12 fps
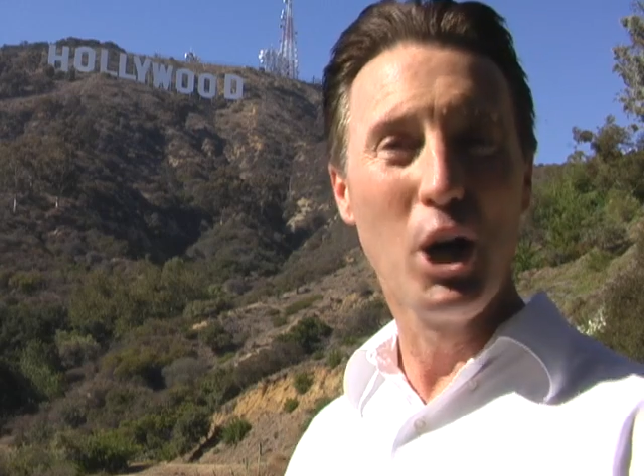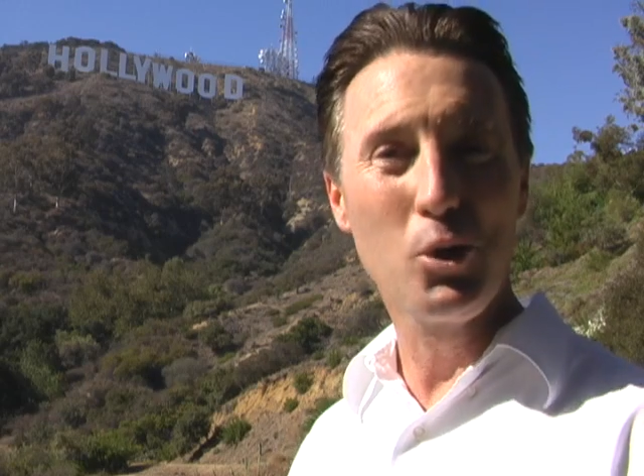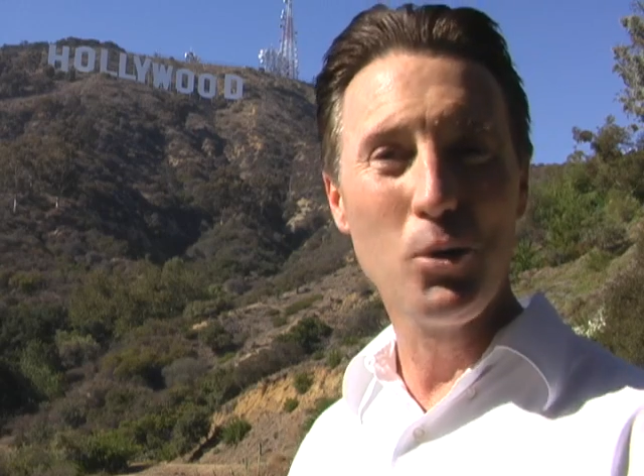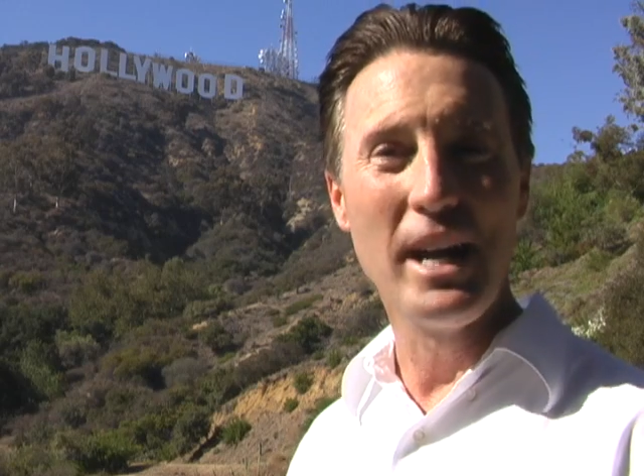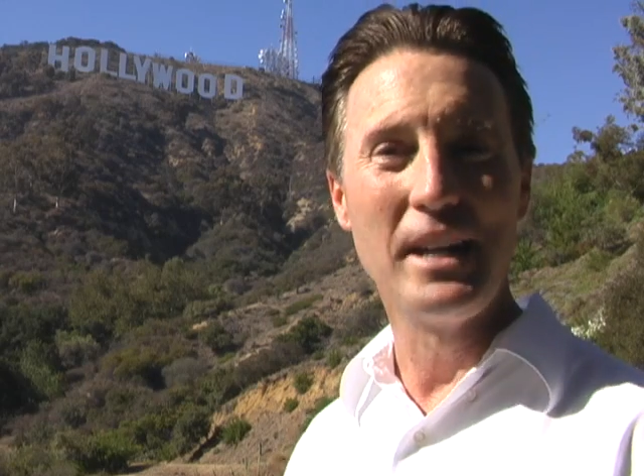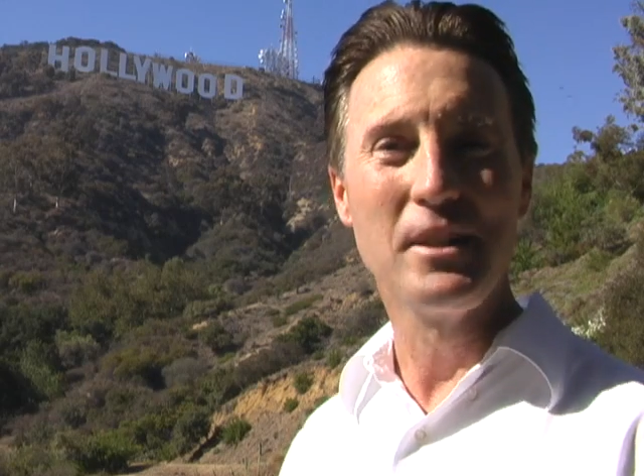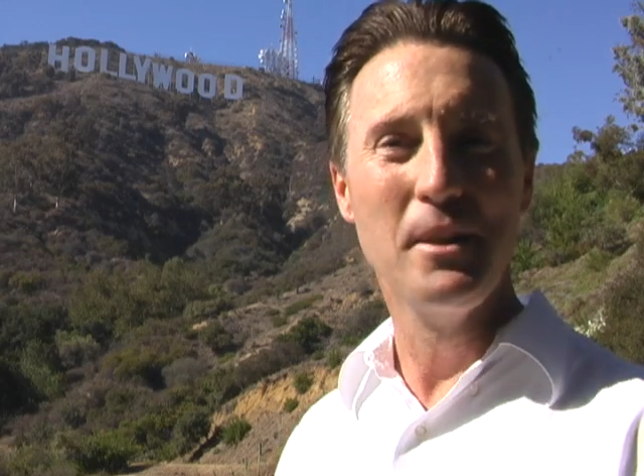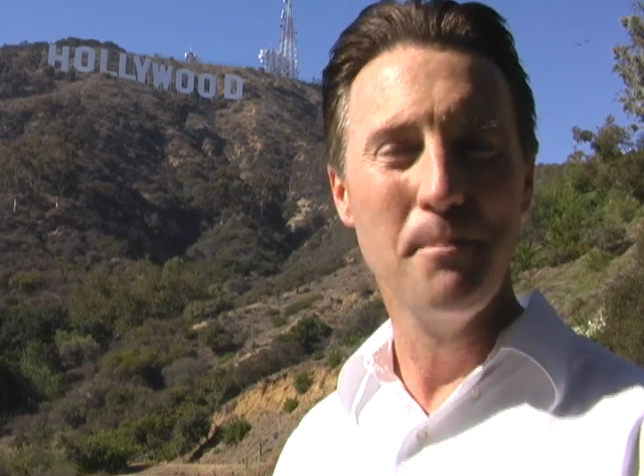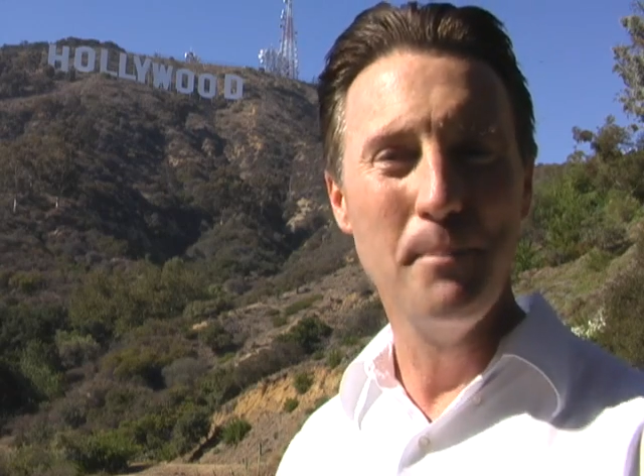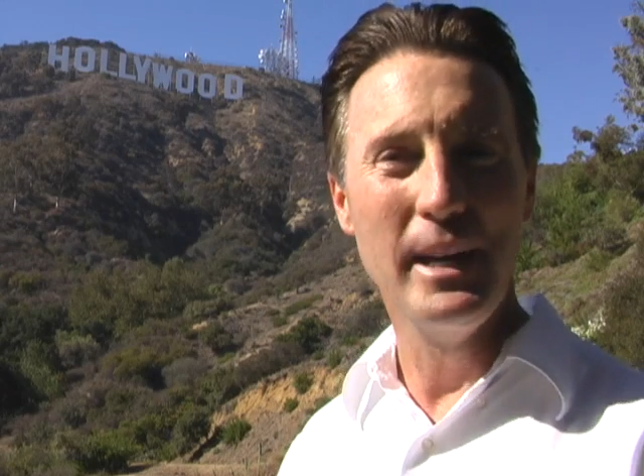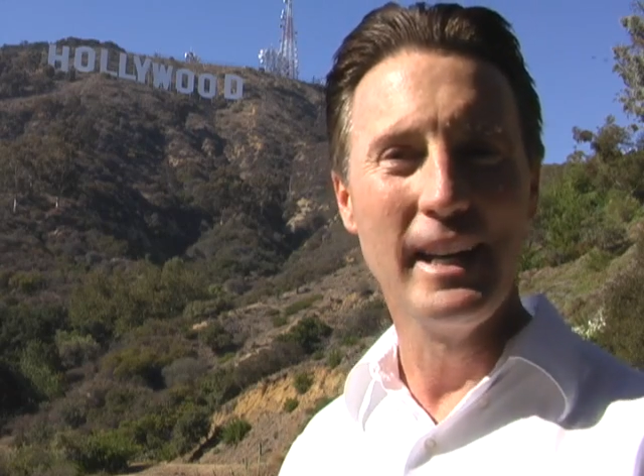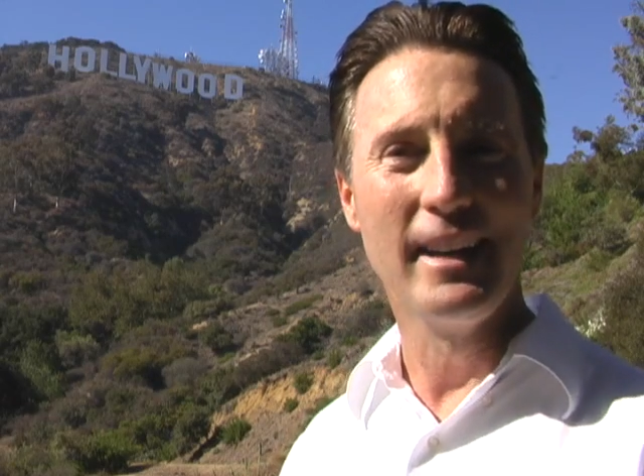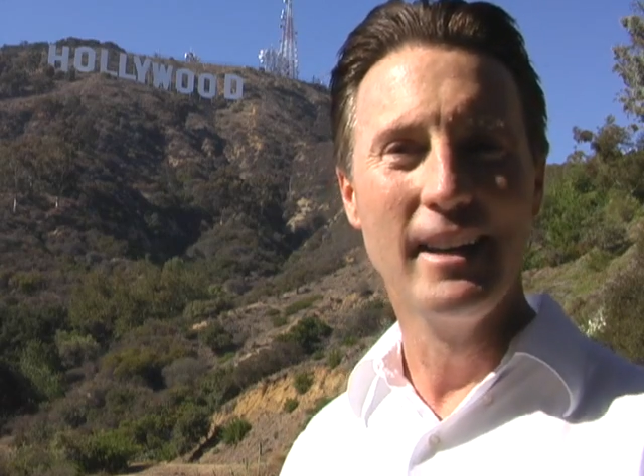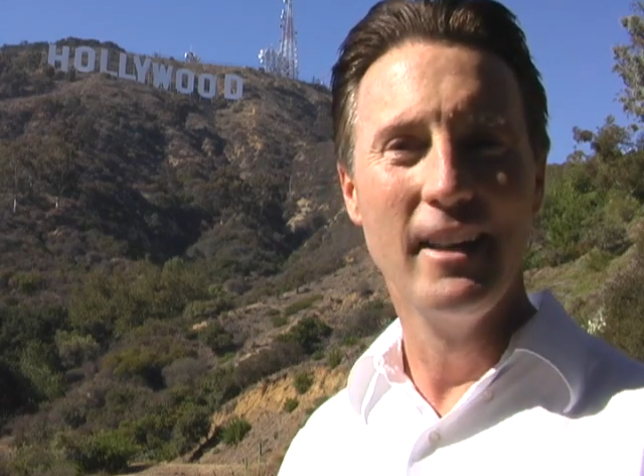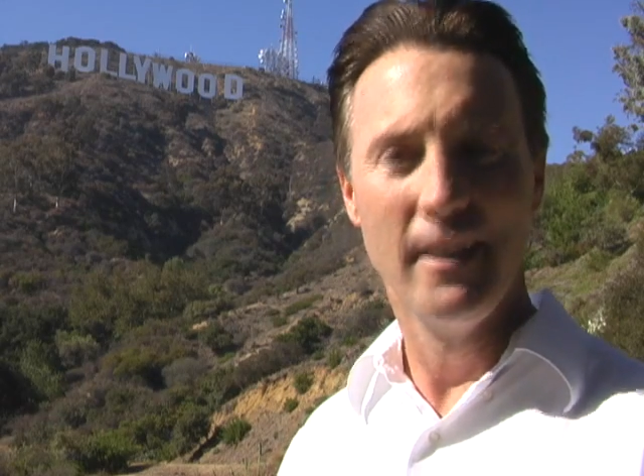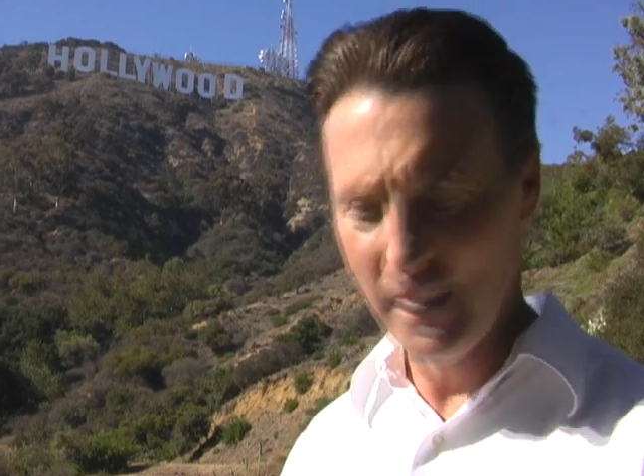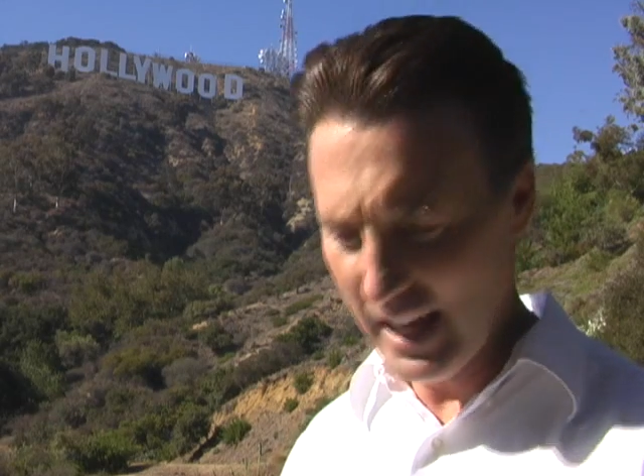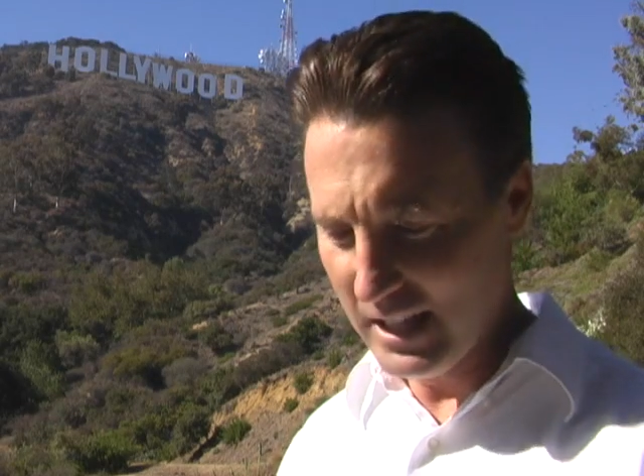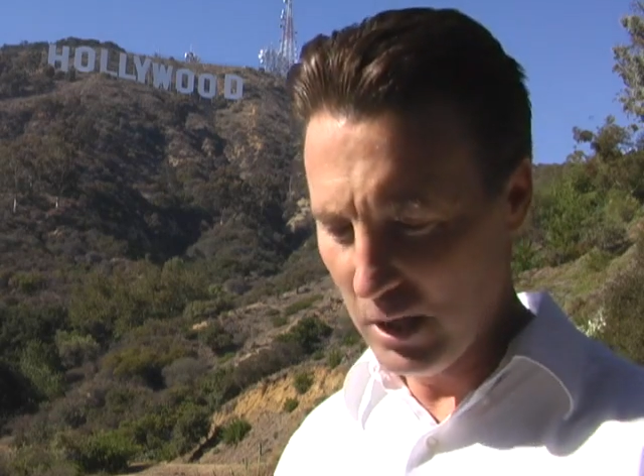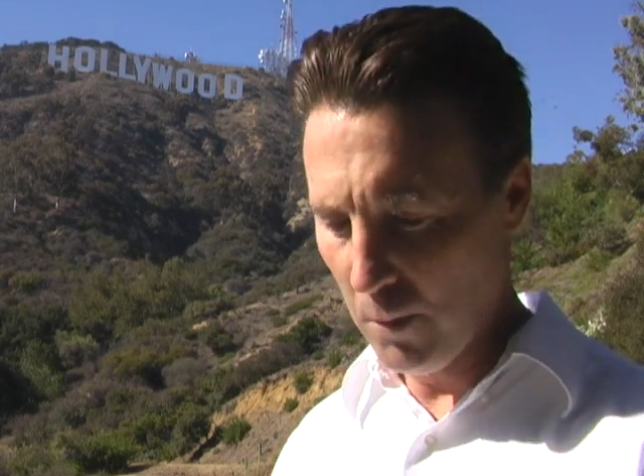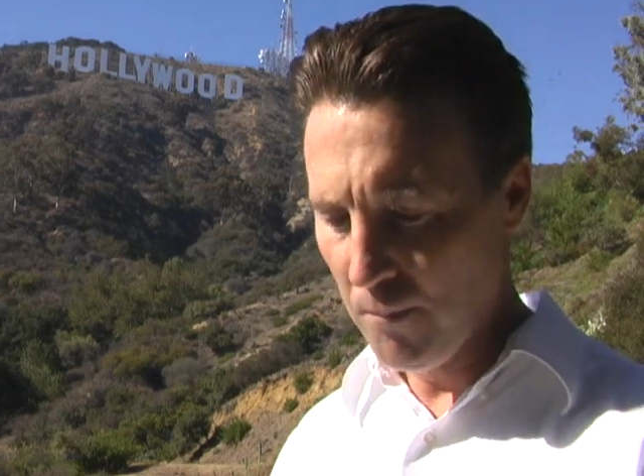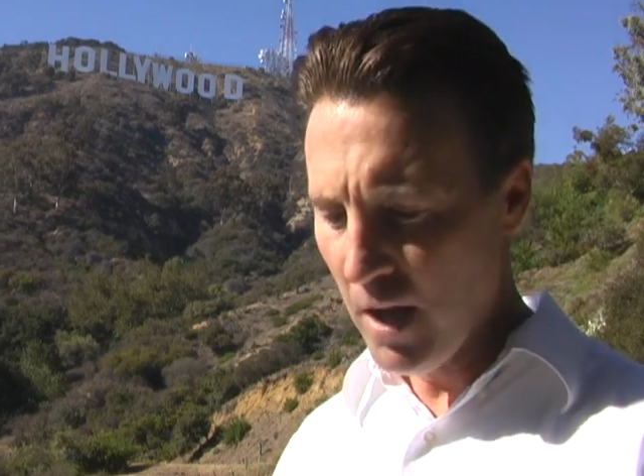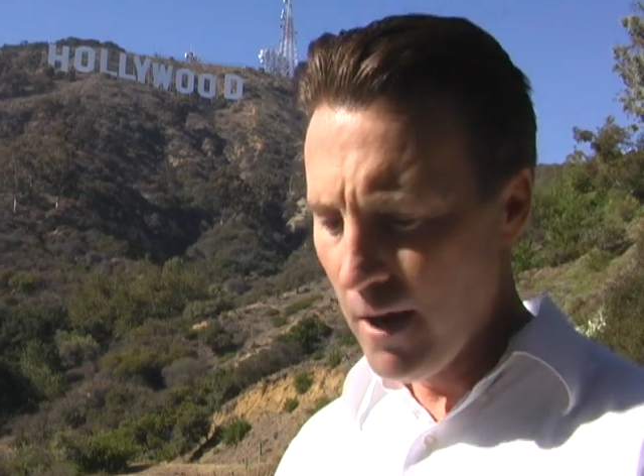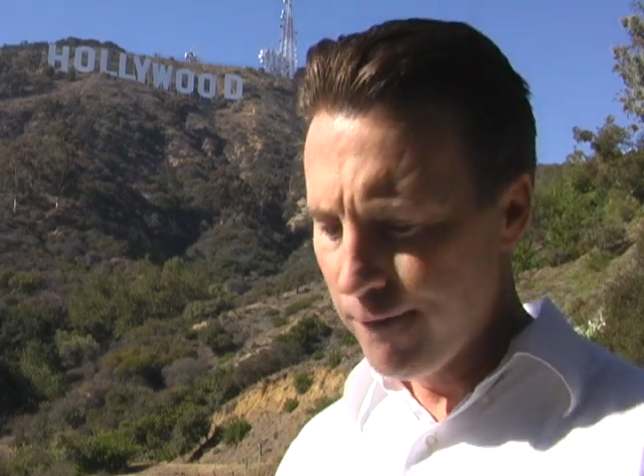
a great big thank you.